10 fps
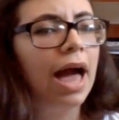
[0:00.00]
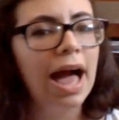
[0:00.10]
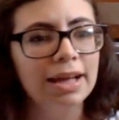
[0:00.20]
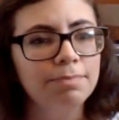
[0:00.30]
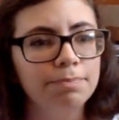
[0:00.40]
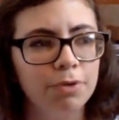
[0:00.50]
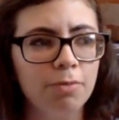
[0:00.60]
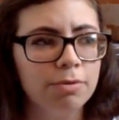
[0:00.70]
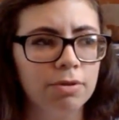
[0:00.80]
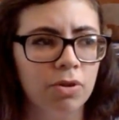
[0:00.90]
I
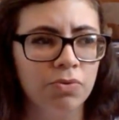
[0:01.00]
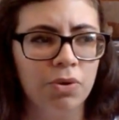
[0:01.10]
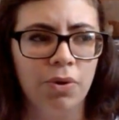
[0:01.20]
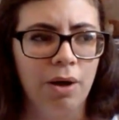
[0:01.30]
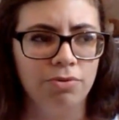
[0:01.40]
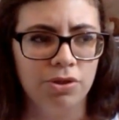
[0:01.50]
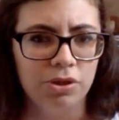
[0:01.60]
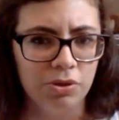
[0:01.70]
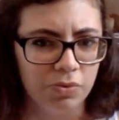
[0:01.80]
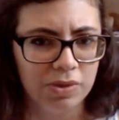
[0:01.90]
probably don't know how to
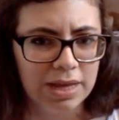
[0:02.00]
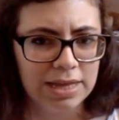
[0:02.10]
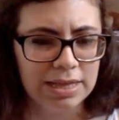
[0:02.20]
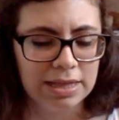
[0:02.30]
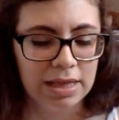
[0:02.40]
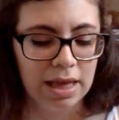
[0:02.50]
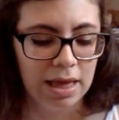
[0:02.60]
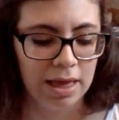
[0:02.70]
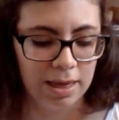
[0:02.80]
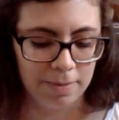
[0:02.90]
use this,
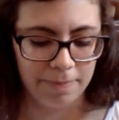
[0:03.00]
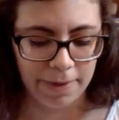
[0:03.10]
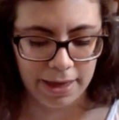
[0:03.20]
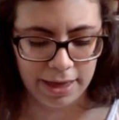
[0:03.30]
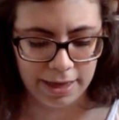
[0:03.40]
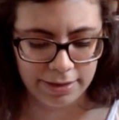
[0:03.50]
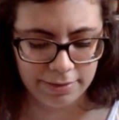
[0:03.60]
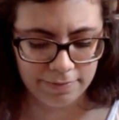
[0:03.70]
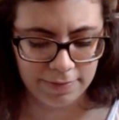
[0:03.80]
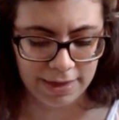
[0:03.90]
but
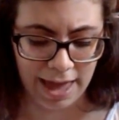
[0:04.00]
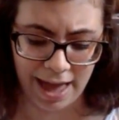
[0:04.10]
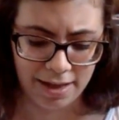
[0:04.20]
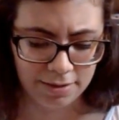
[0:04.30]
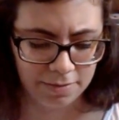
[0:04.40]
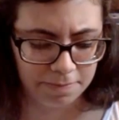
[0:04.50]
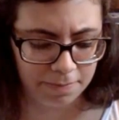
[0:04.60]
yeah,